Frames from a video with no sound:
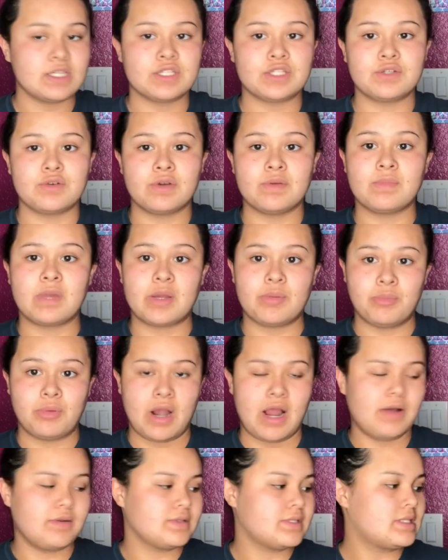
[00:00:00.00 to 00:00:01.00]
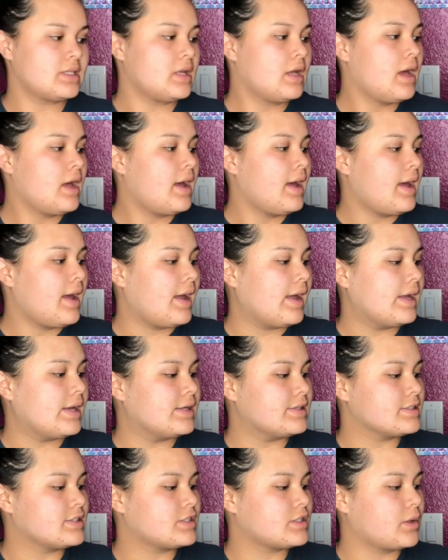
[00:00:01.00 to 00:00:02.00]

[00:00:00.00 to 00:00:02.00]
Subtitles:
is doing my brows. And